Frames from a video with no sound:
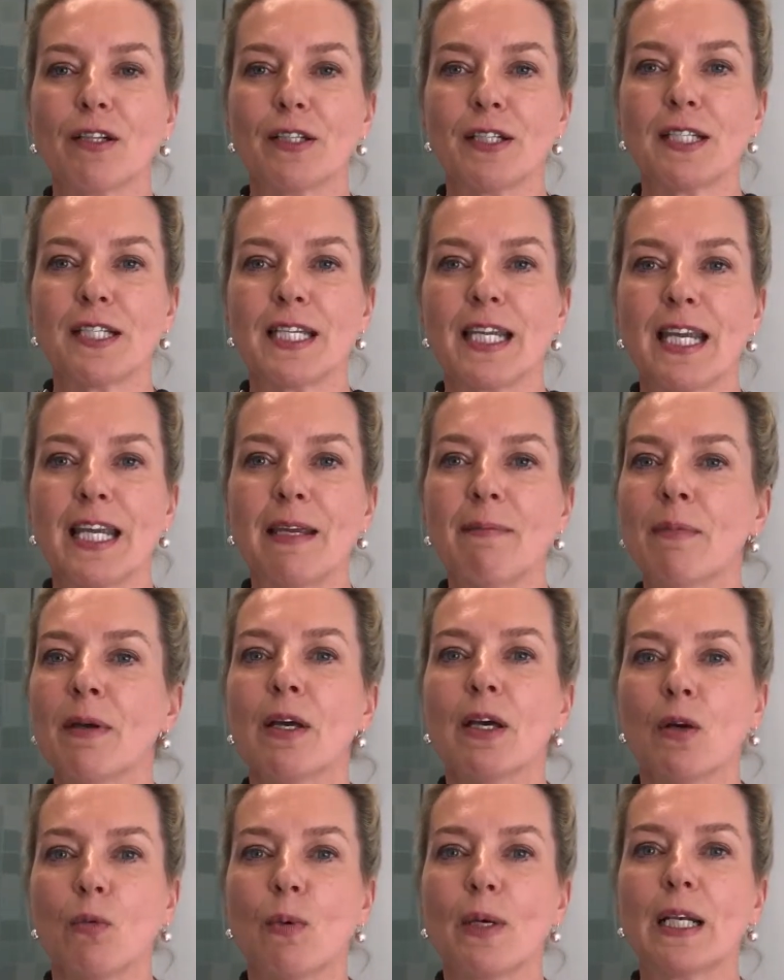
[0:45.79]
and team,
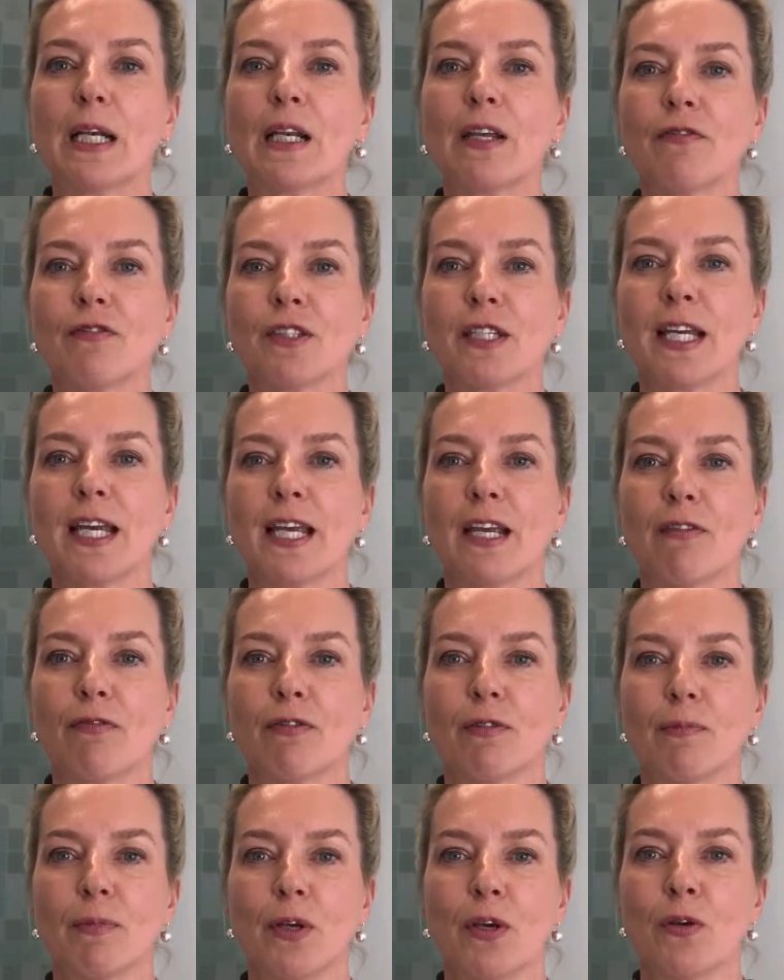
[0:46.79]
we'd love to hear
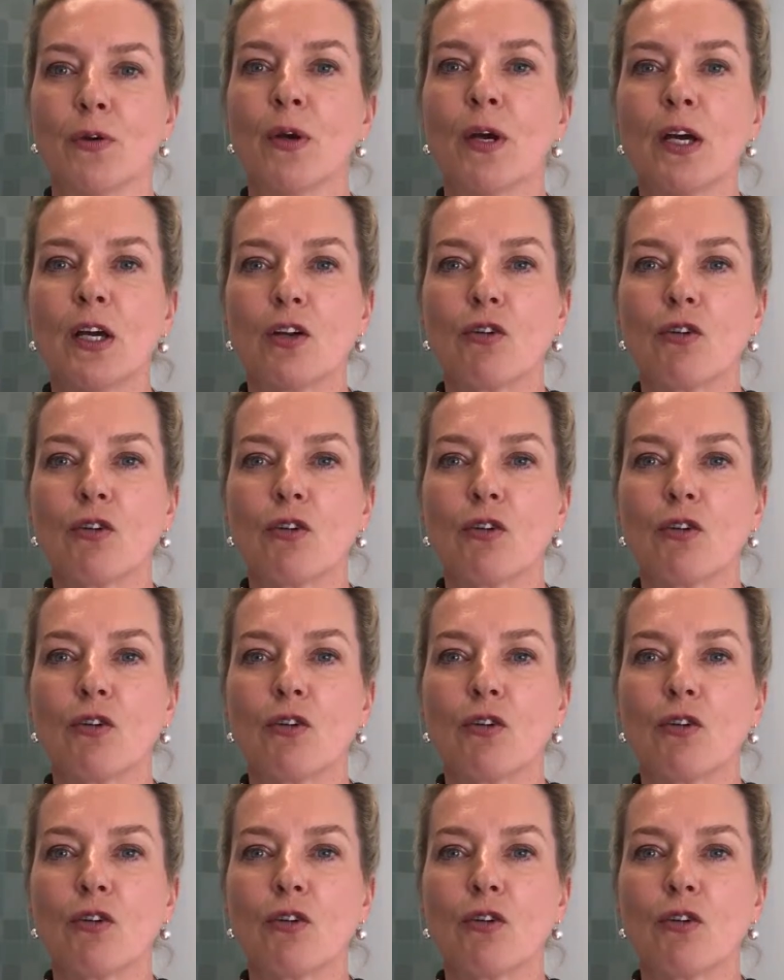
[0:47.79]
from you.